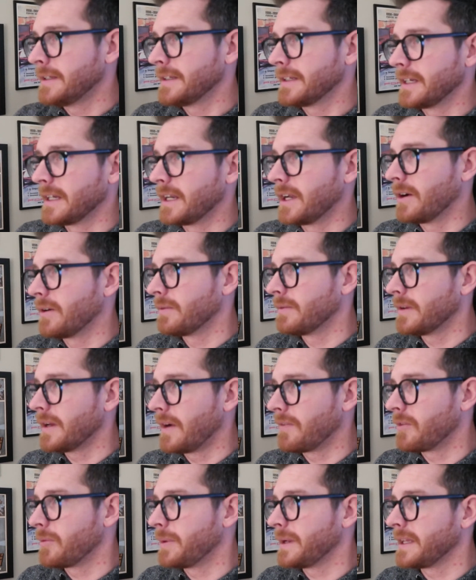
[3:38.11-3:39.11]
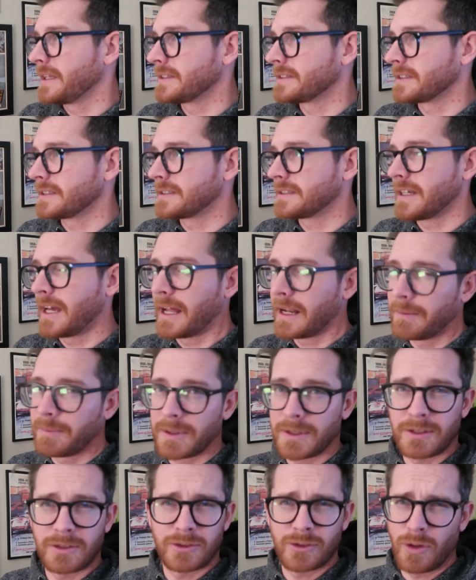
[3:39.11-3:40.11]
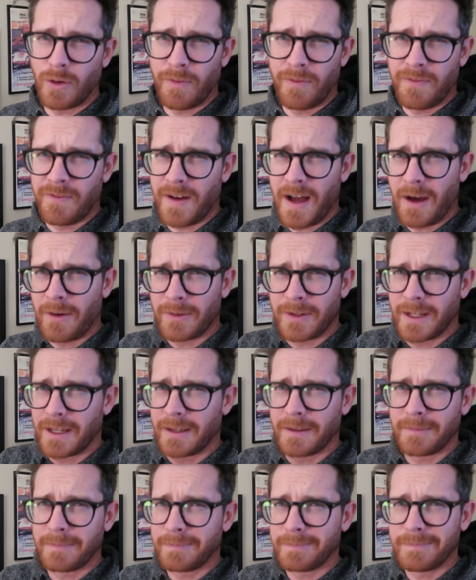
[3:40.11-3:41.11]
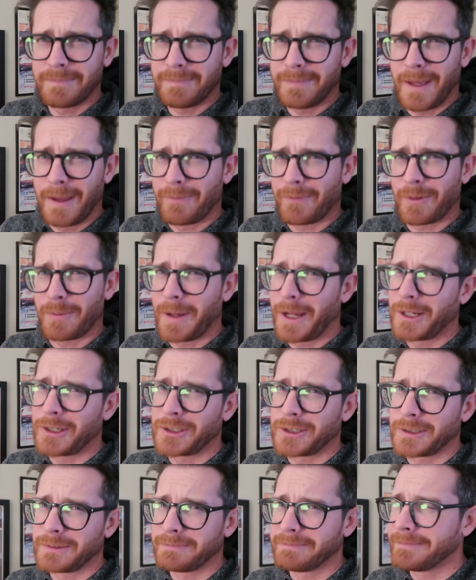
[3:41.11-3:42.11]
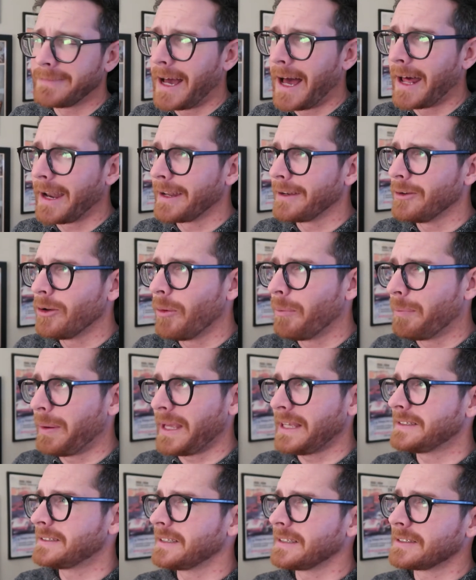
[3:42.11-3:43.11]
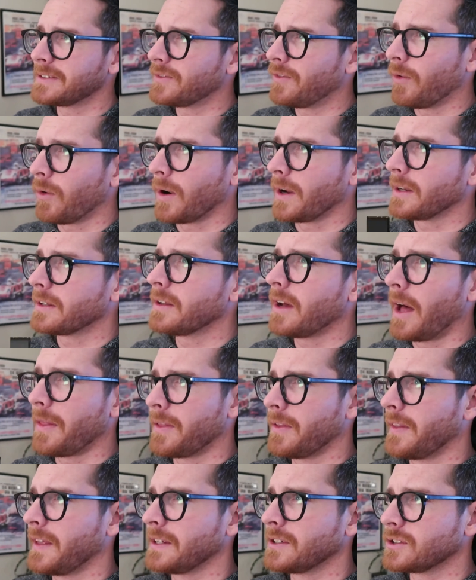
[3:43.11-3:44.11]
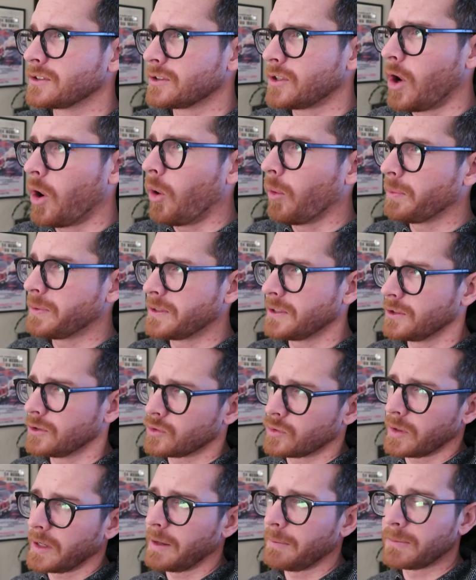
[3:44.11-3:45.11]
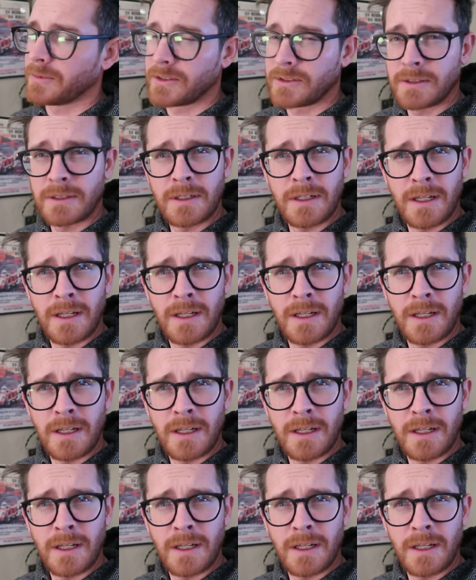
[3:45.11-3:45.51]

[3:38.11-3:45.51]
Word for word: You know, everybody gets excited, but there's no founding information on it, no basis for it, other than just hopes and dreams.